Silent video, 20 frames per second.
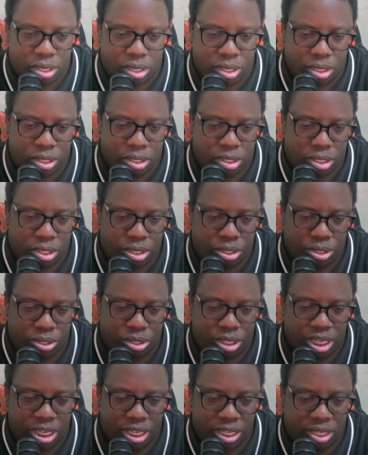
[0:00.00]
So
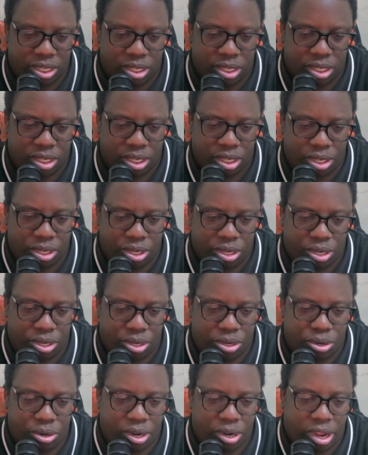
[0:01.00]
you
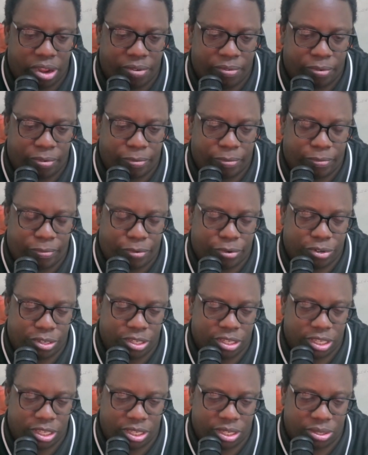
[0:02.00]
don't have to
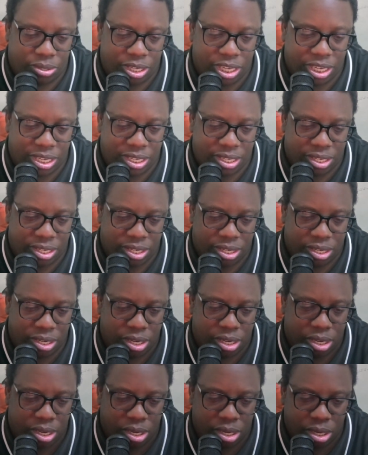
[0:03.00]
force it, you just
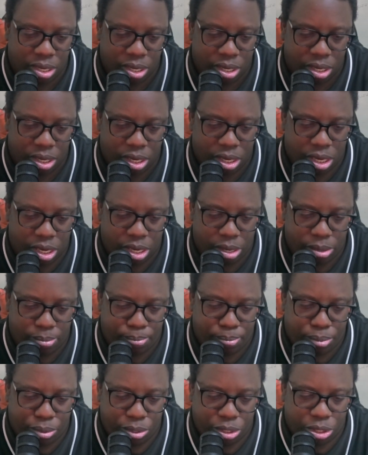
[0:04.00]

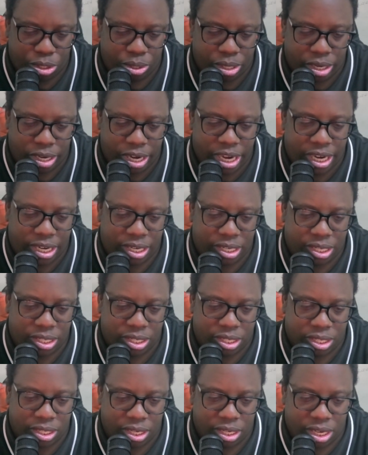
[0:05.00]
push your dart
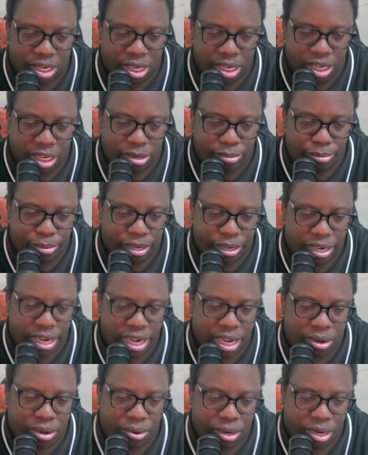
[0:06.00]
a little bit
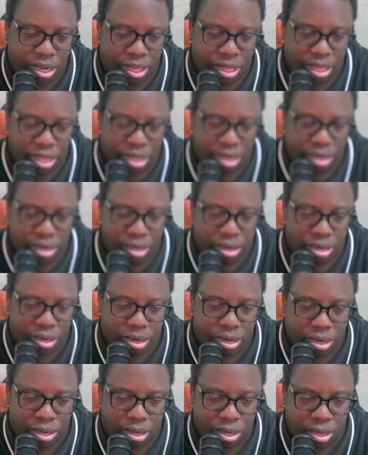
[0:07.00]
down, and then
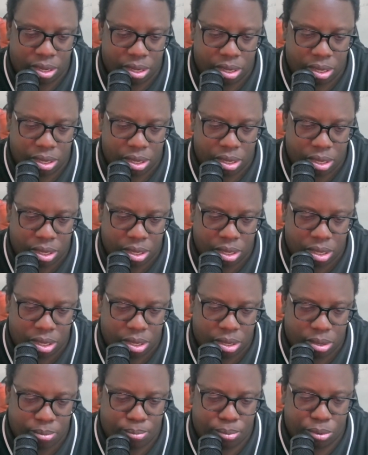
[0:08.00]

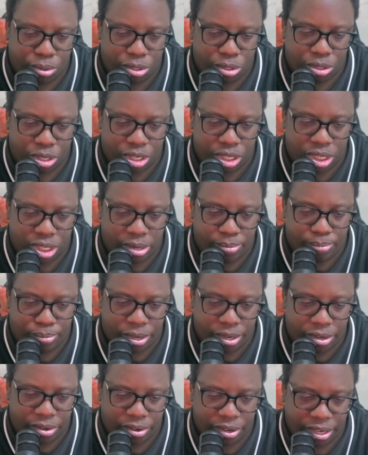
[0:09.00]
put your
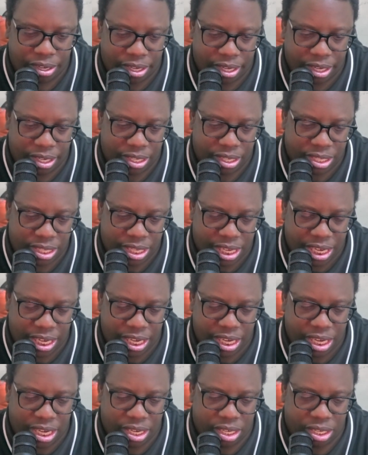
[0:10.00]
champagne ring inside,
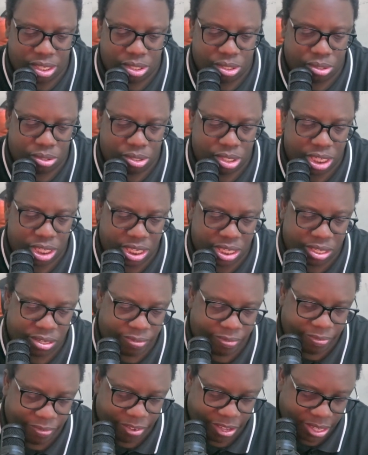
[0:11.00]
and it should just
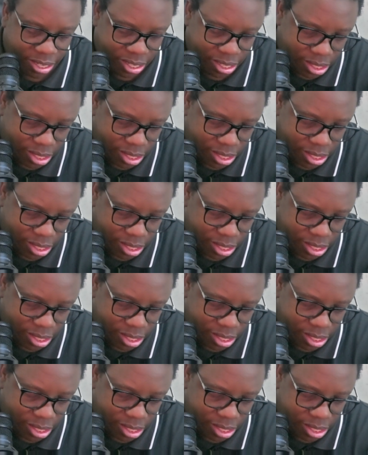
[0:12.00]
fit